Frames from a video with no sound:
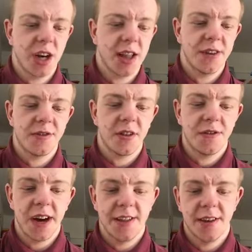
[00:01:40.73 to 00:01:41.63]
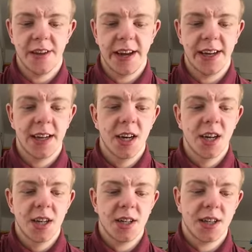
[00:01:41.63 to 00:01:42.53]
I loved the fact that they
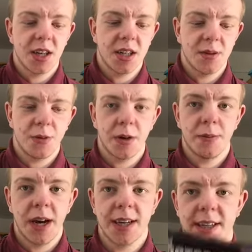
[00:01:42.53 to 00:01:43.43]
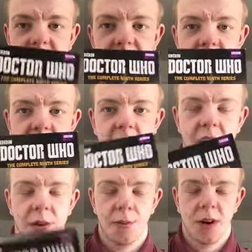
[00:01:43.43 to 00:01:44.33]
decided to bring back Series
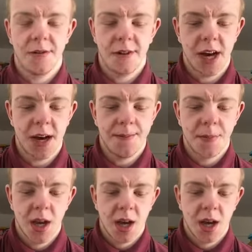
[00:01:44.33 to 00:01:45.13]
9 with a